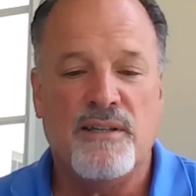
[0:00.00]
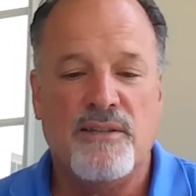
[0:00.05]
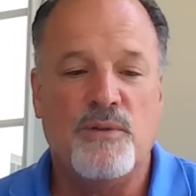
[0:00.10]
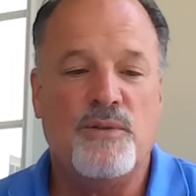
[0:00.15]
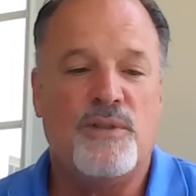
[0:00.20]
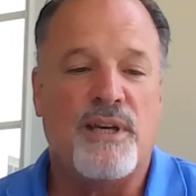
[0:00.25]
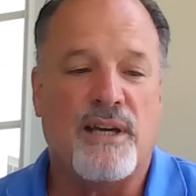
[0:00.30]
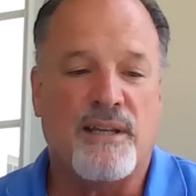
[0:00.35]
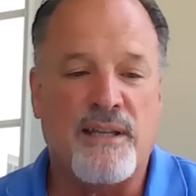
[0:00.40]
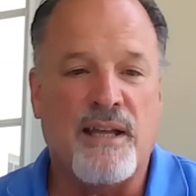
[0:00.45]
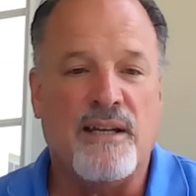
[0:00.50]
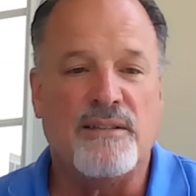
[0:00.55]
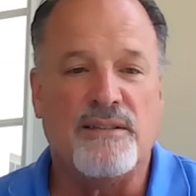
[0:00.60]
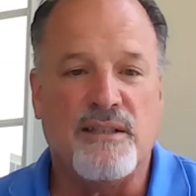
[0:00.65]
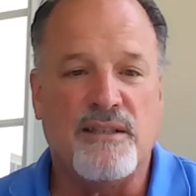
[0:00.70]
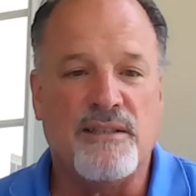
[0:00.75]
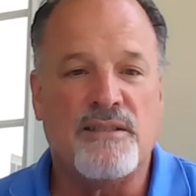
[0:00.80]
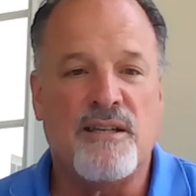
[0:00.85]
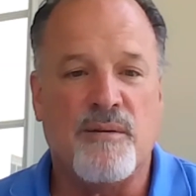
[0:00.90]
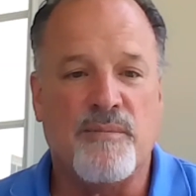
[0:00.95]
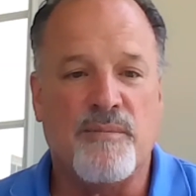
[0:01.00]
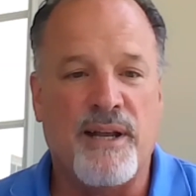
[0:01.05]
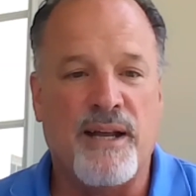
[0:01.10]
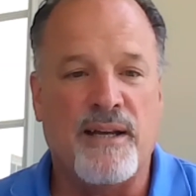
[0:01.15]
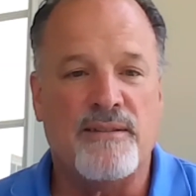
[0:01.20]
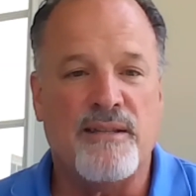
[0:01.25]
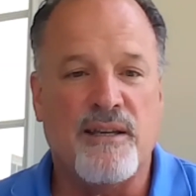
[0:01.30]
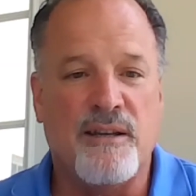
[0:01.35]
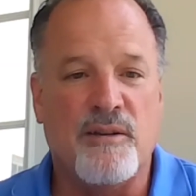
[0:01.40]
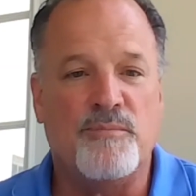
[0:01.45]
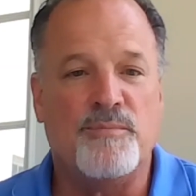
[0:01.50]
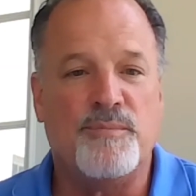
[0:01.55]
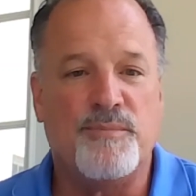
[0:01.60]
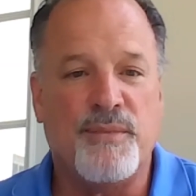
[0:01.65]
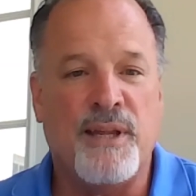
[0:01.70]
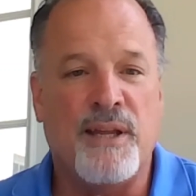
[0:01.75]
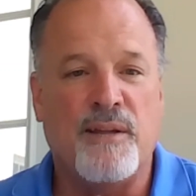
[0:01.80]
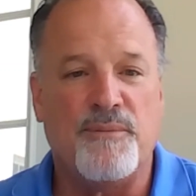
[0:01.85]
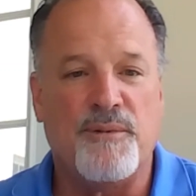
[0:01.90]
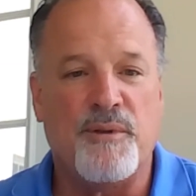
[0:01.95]
new technology that's coming out to help
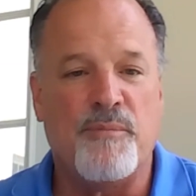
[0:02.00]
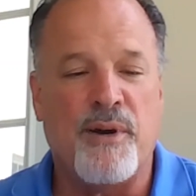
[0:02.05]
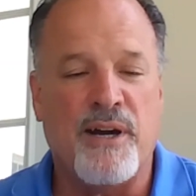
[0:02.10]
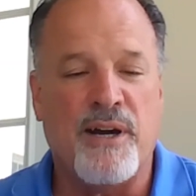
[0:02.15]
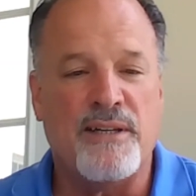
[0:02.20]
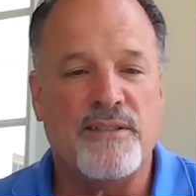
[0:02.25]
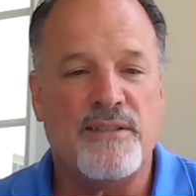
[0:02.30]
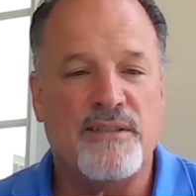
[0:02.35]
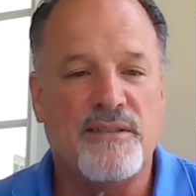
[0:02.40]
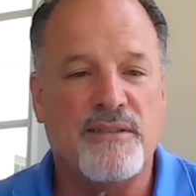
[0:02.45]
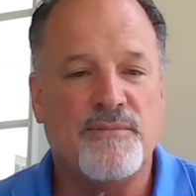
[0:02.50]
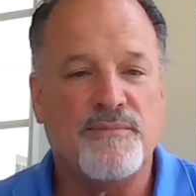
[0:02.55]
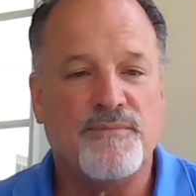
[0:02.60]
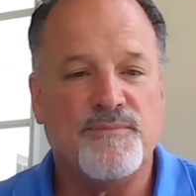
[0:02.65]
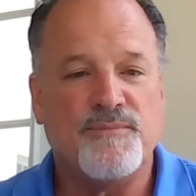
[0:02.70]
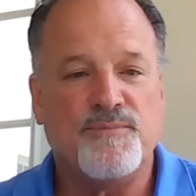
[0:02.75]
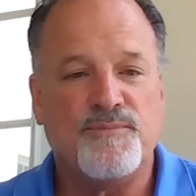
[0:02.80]
the branches.